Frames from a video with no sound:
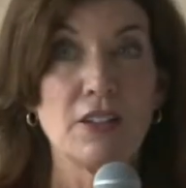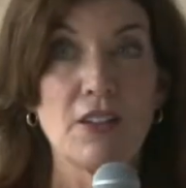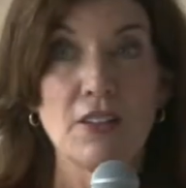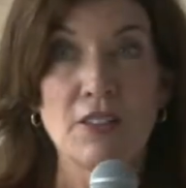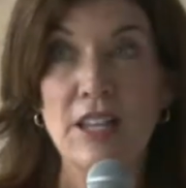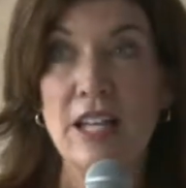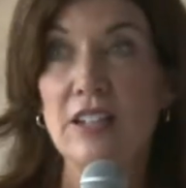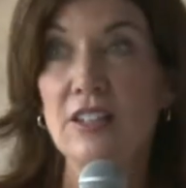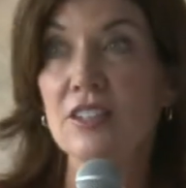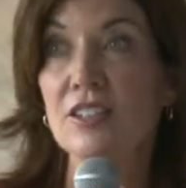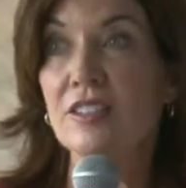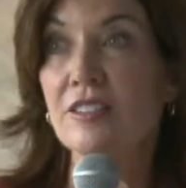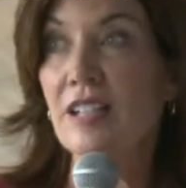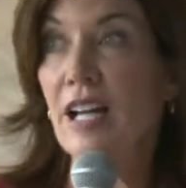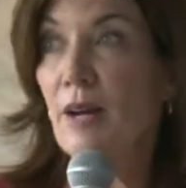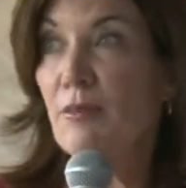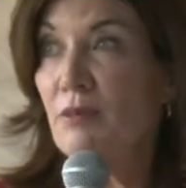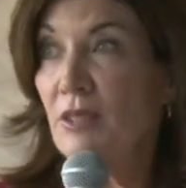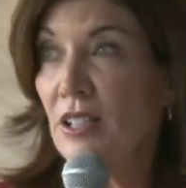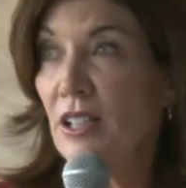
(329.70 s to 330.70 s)
That is
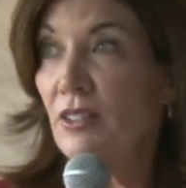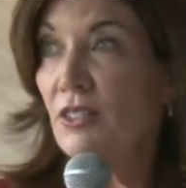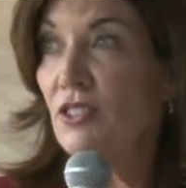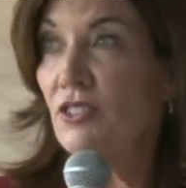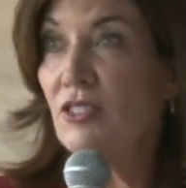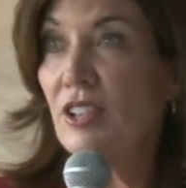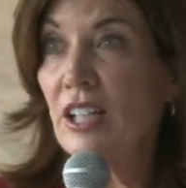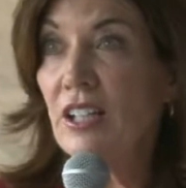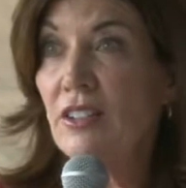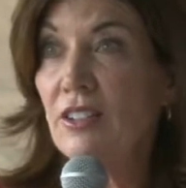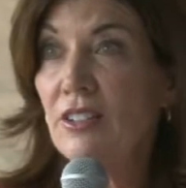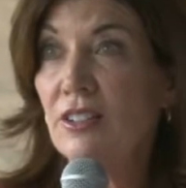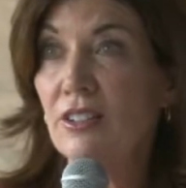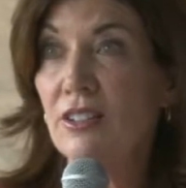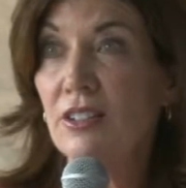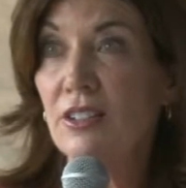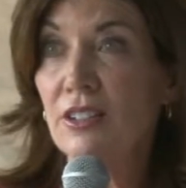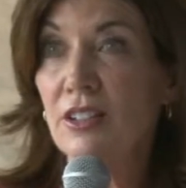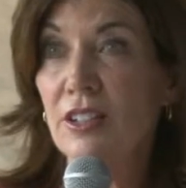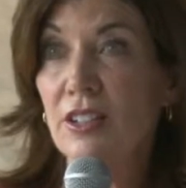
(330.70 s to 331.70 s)
stopped in our state.
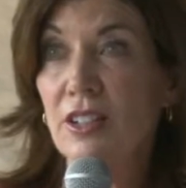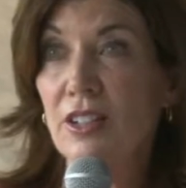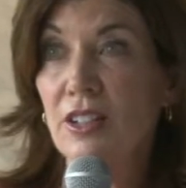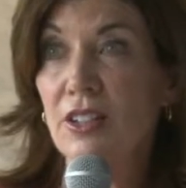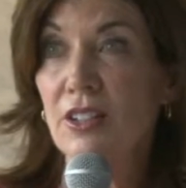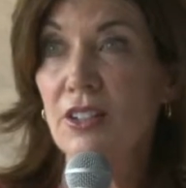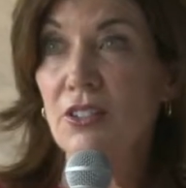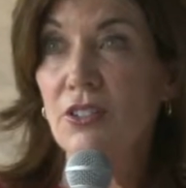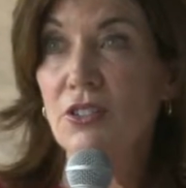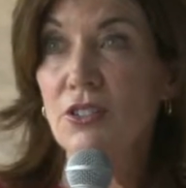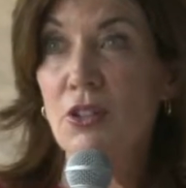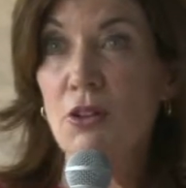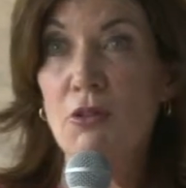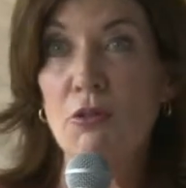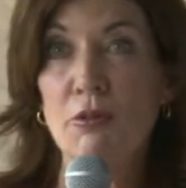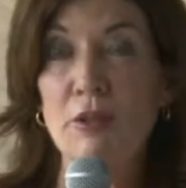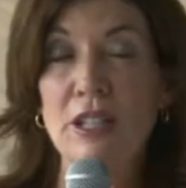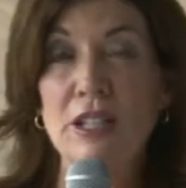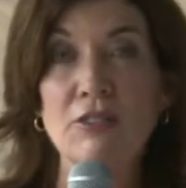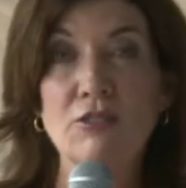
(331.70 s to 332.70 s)
So
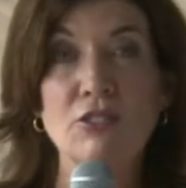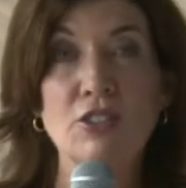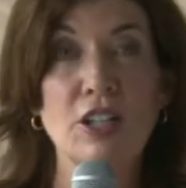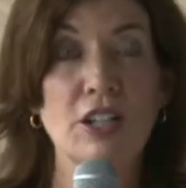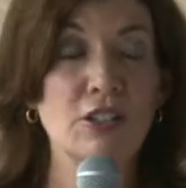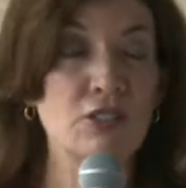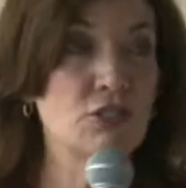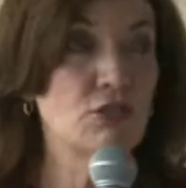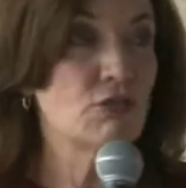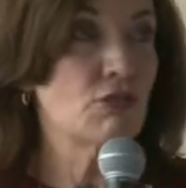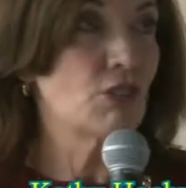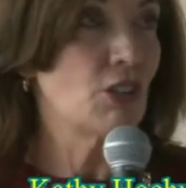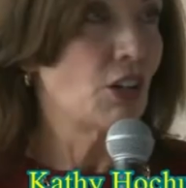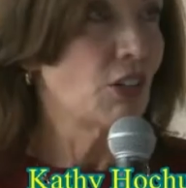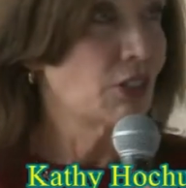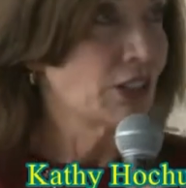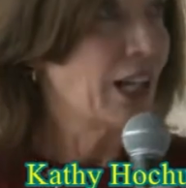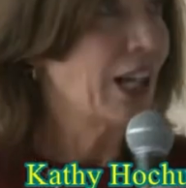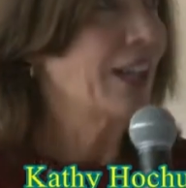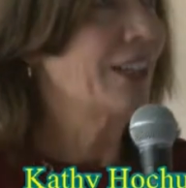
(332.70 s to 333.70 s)
we have done a
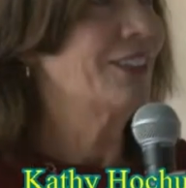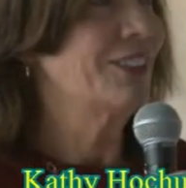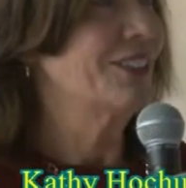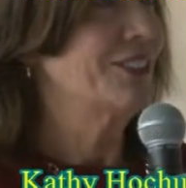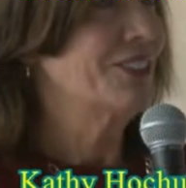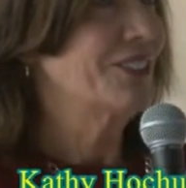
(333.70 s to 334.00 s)
lot.